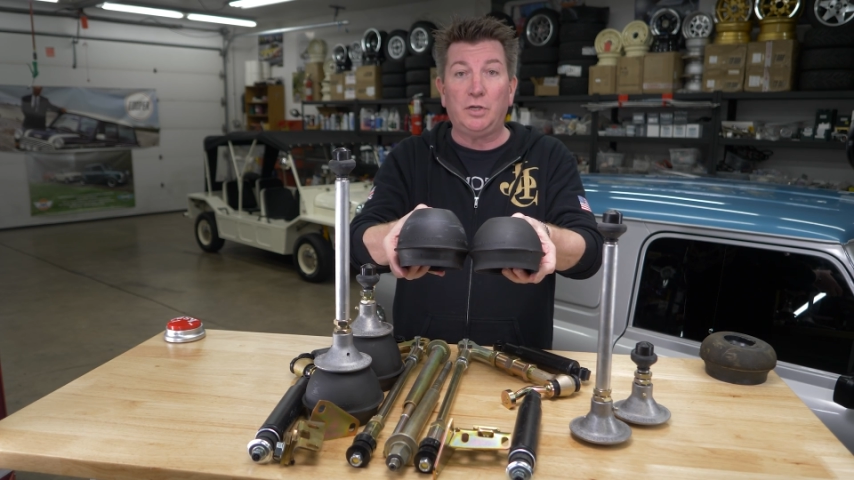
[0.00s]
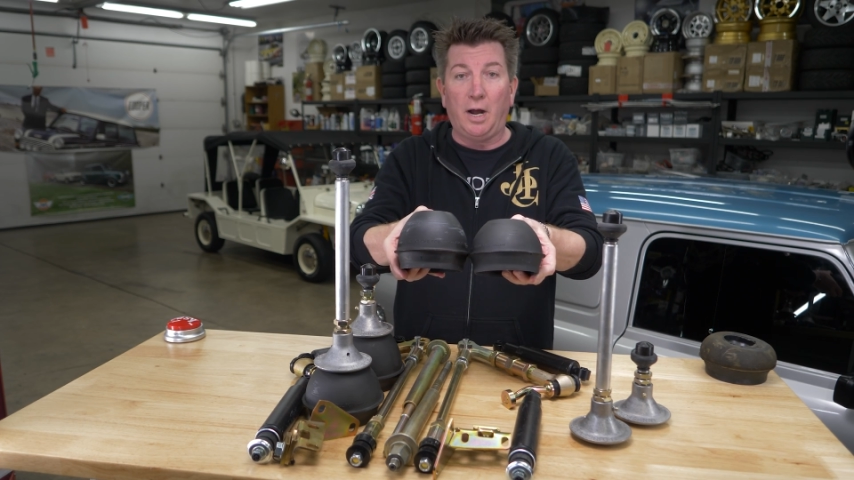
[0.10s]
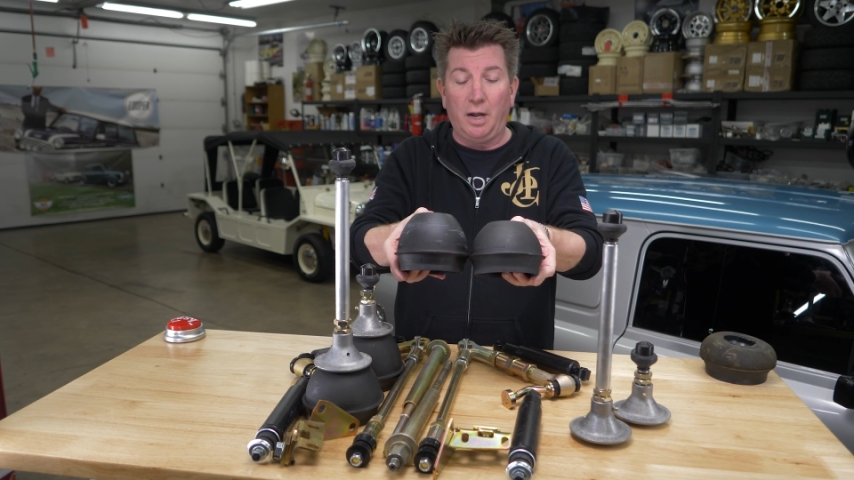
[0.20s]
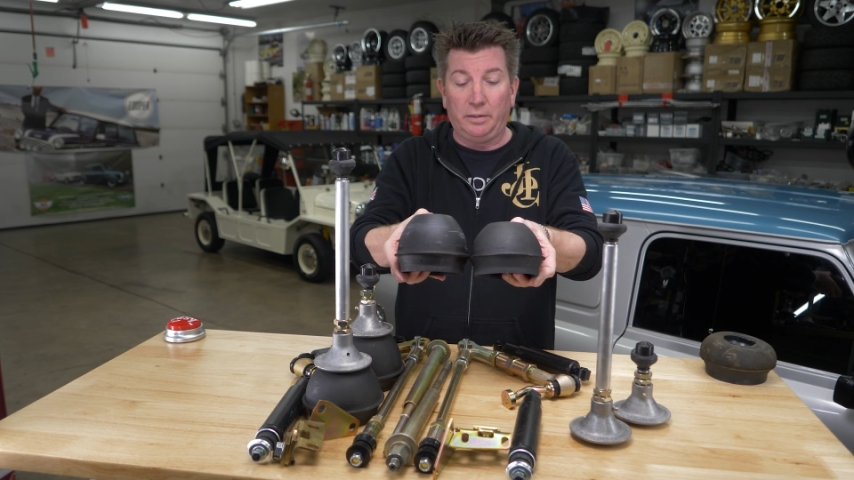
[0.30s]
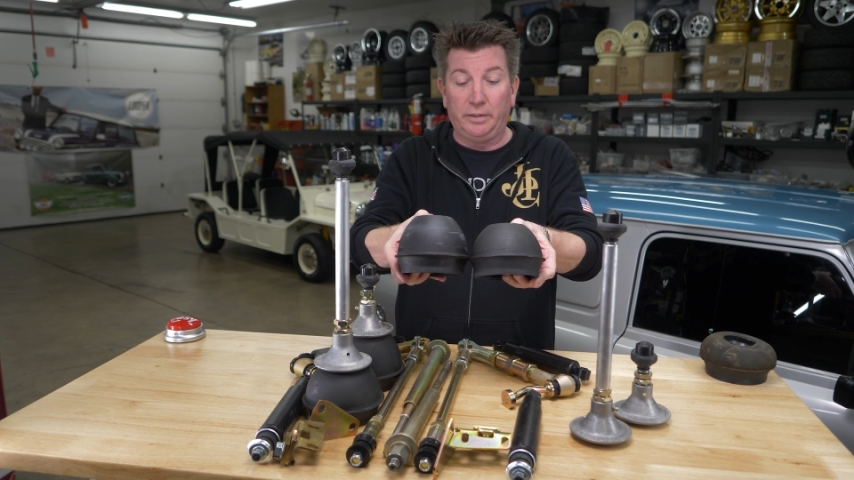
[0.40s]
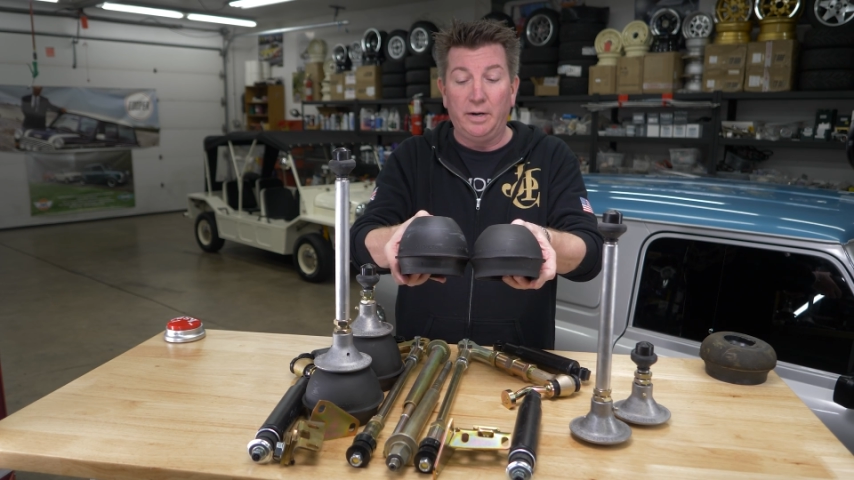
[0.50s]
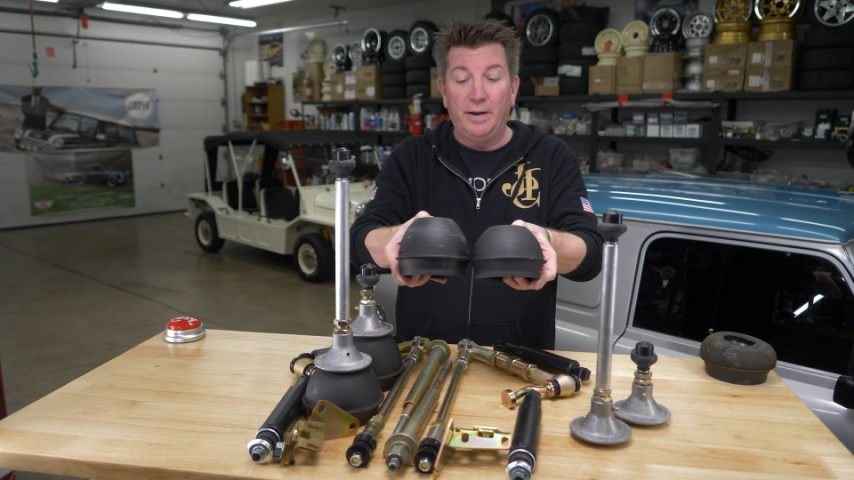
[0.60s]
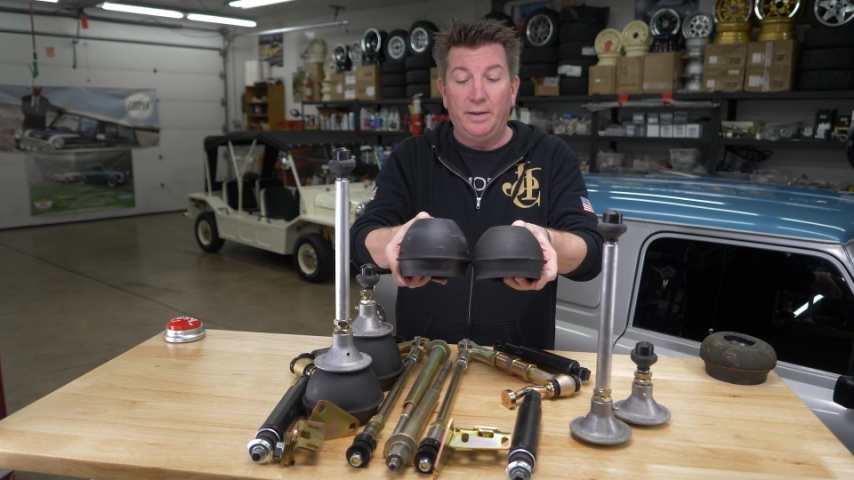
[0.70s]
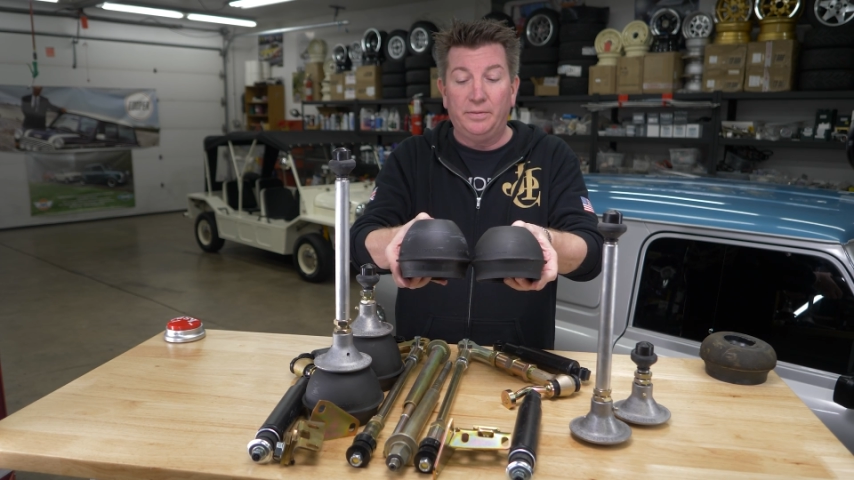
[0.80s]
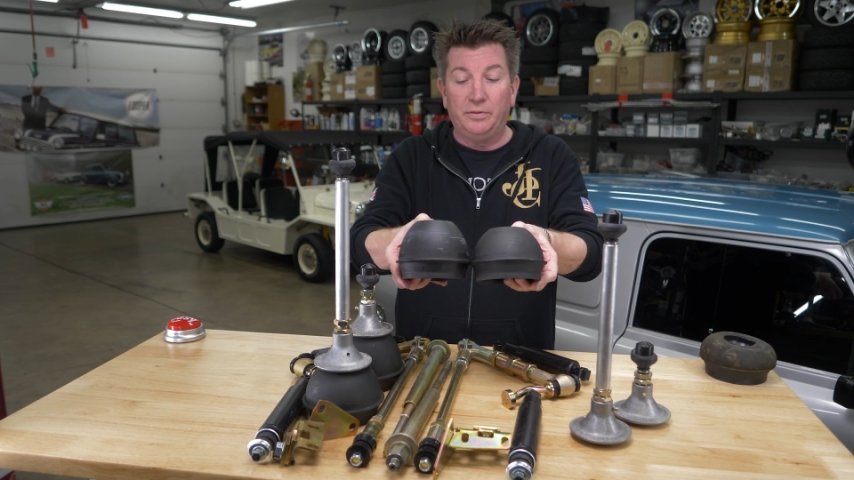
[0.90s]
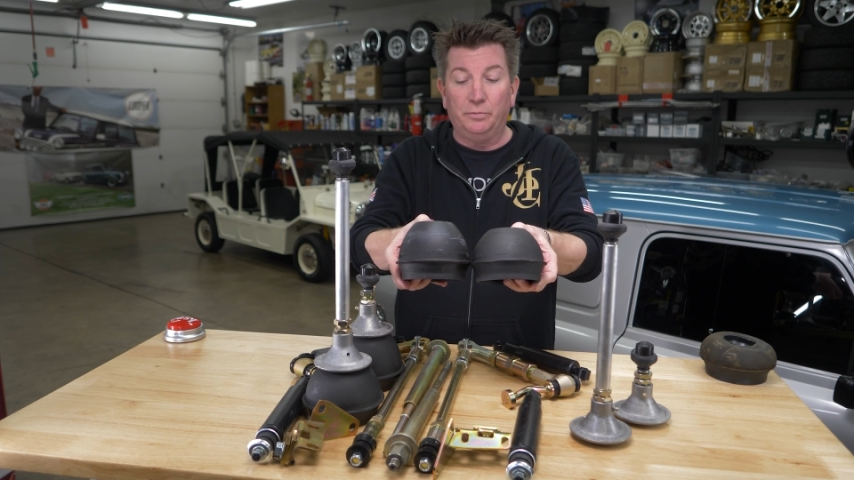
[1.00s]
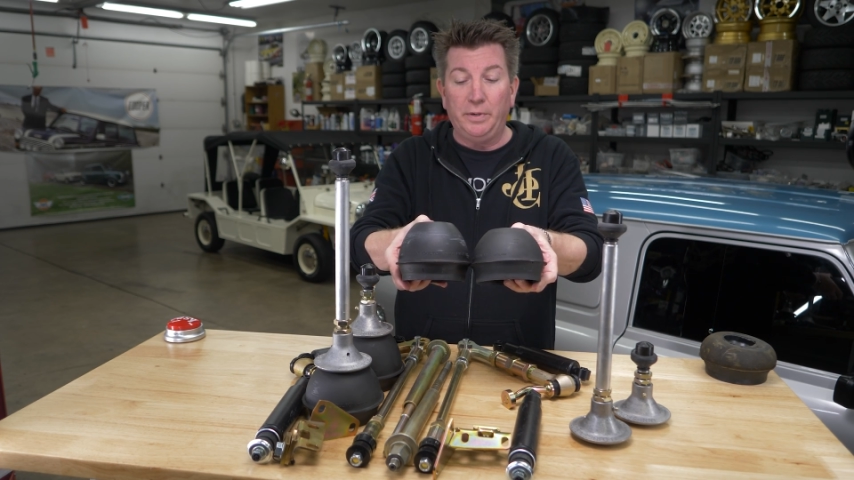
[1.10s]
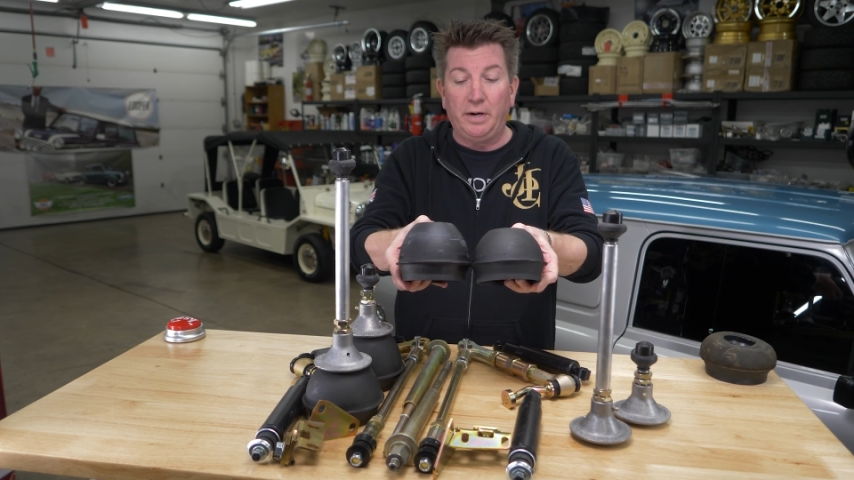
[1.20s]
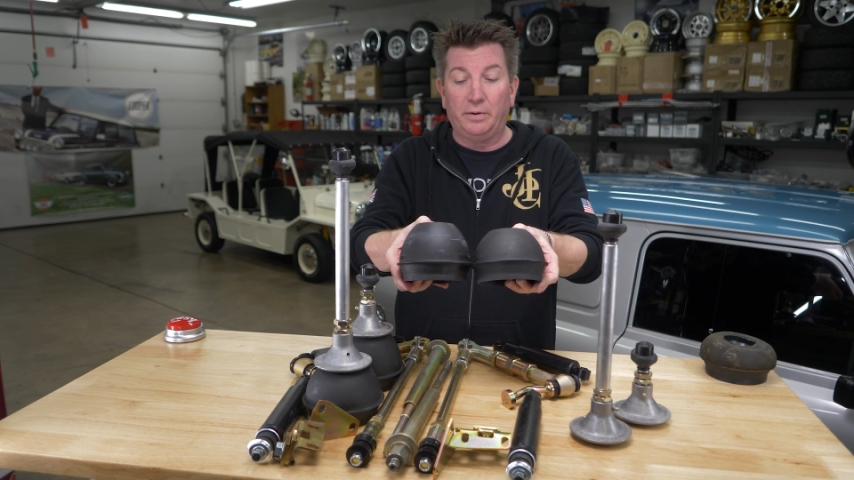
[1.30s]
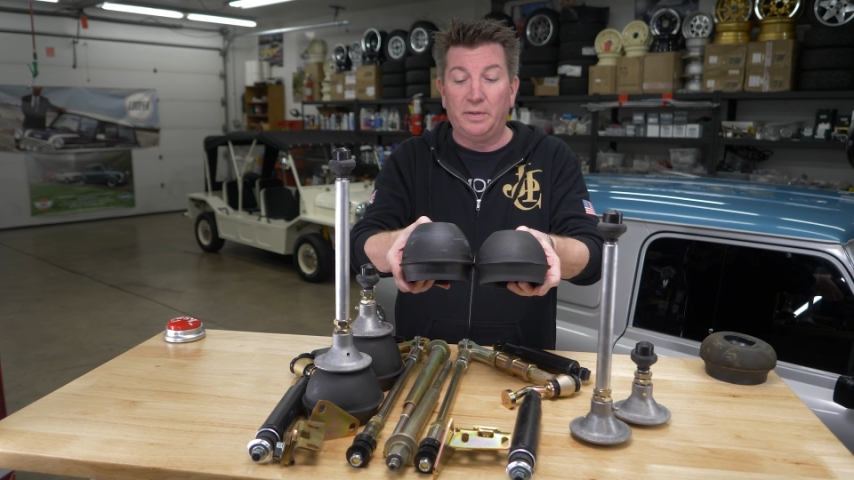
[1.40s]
taller than the rear.